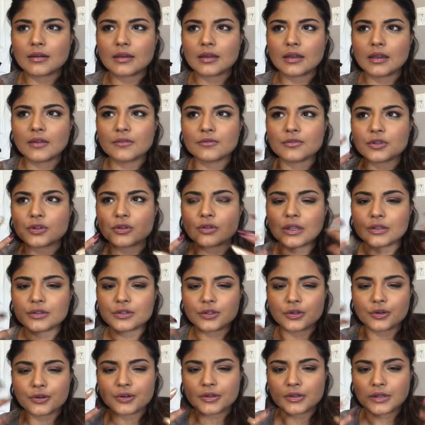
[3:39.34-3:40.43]
gives you that
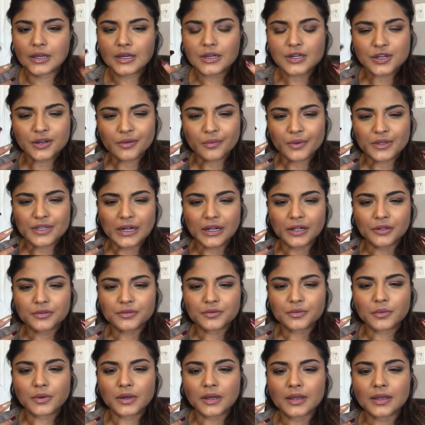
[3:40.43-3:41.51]
circulation, which
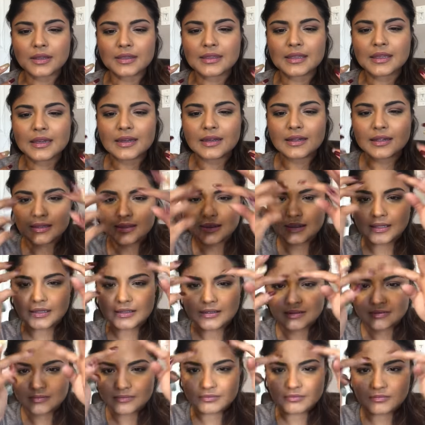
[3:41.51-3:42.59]
helps with the
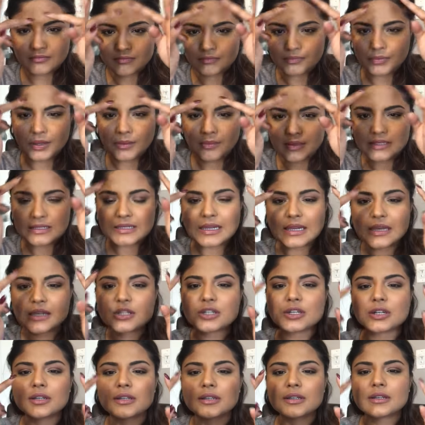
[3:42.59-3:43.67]

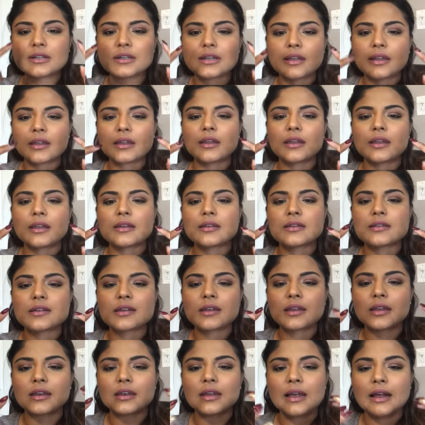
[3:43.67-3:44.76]
pigmentation, and
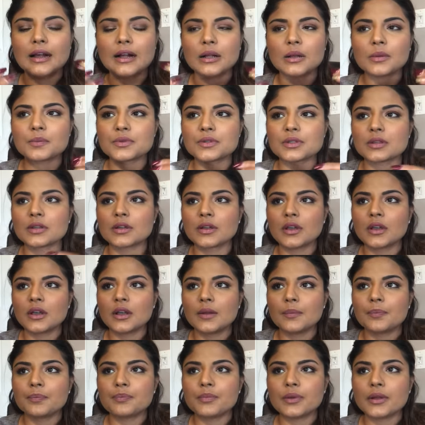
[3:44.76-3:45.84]
it helps
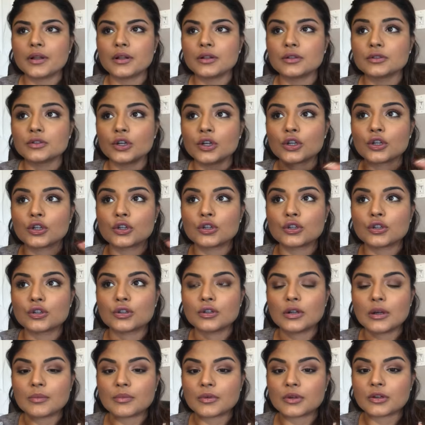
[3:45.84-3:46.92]
build,
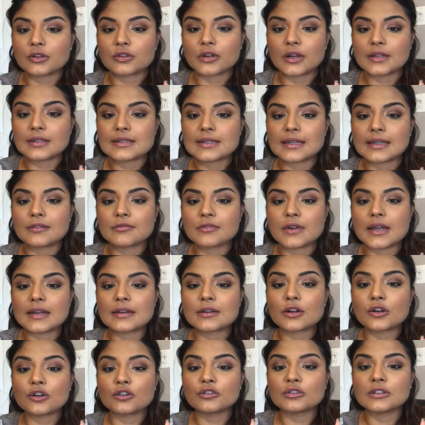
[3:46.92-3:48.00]
I'm gonna try and say it right,
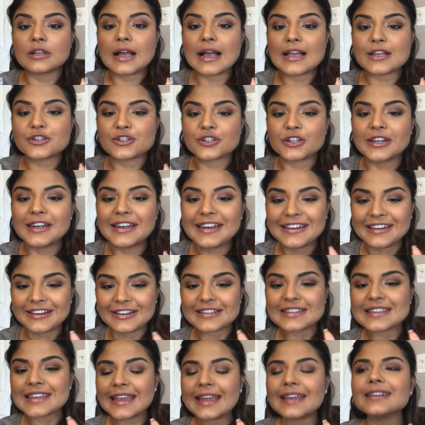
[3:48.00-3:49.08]
collagen in your
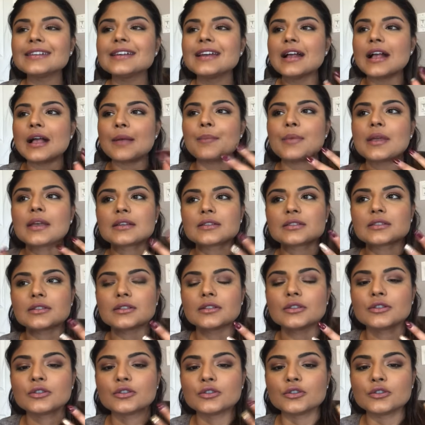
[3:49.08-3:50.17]
skin. Makes
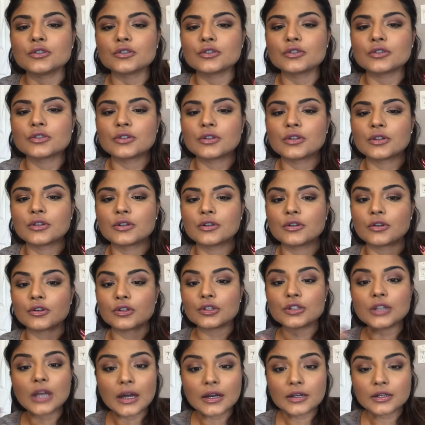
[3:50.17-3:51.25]
you look
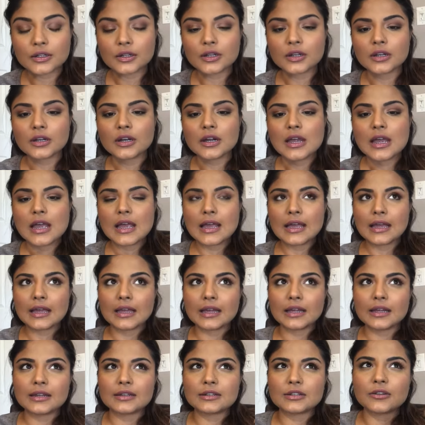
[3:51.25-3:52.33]
younger,
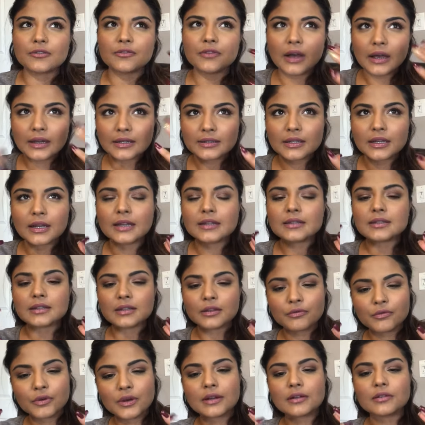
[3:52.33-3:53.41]
and the fine lines and
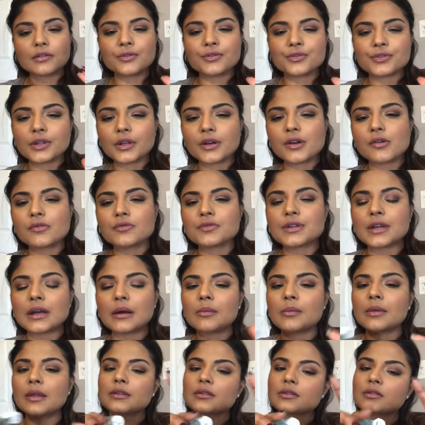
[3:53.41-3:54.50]
the wrinkles, they don't
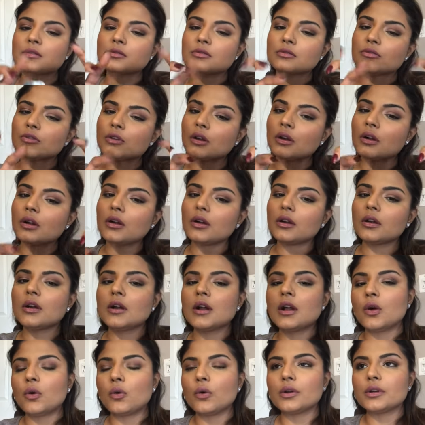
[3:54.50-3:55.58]
come as sooner,
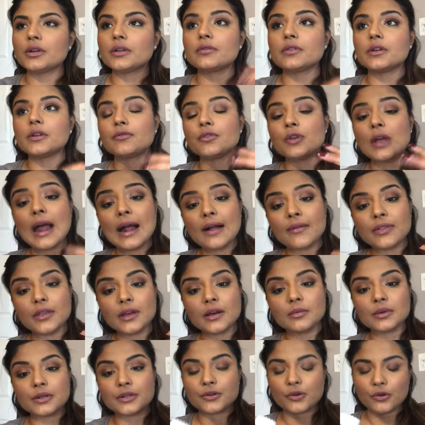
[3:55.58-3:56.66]
or even if you have
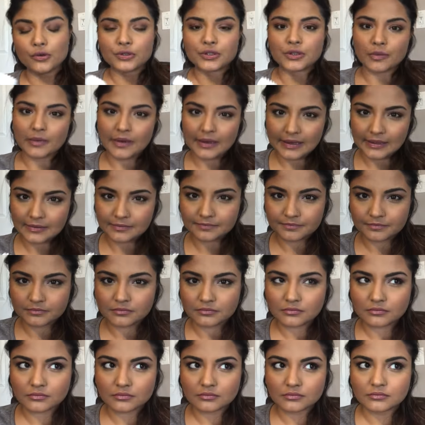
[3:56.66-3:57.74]
them, it goes away.
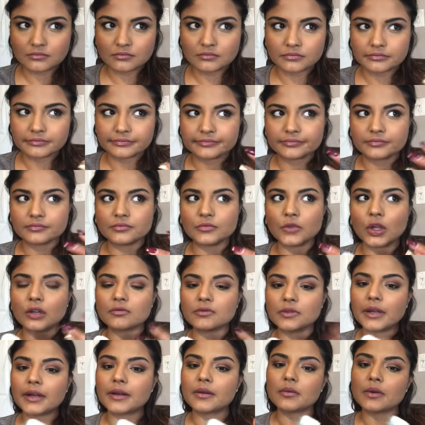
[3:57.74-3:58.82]
Not
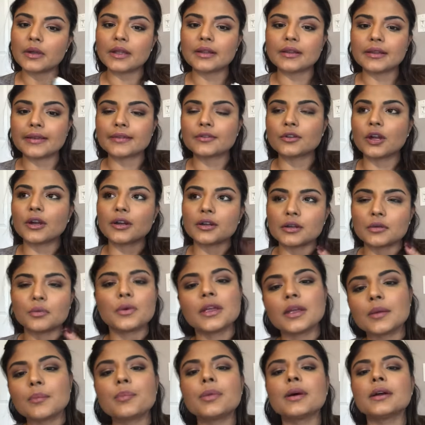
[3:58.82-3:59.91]
right away, like not in a
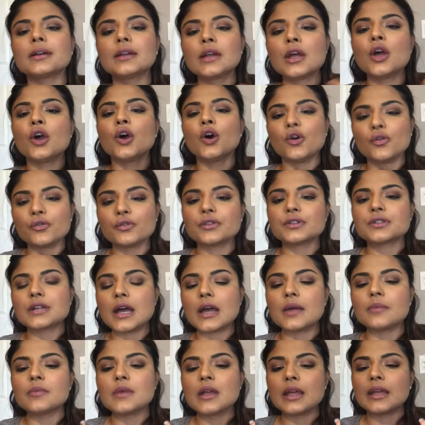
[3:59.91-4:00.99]
week, but over
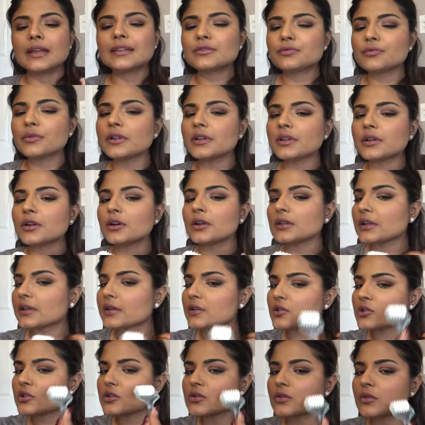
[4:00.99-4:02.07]
time. It's really good. Like,
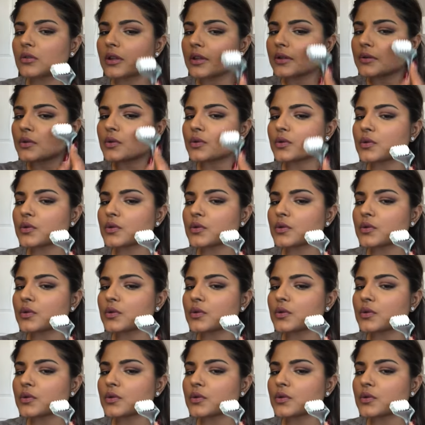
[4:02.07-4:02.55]
you just go like